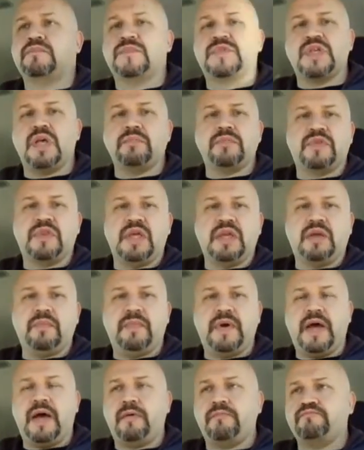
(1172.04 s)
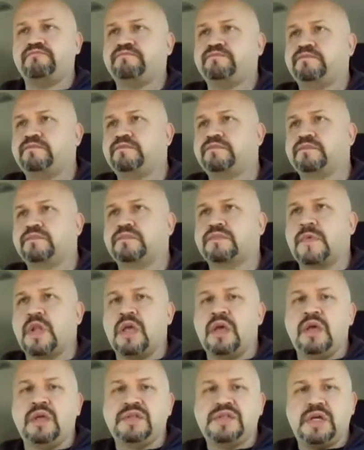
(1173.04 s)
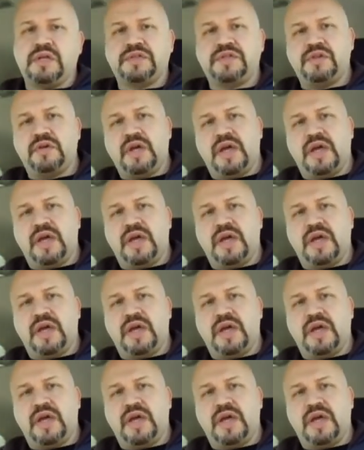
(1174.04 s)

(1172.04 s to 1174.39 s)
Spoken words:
Something to think about. Talk to you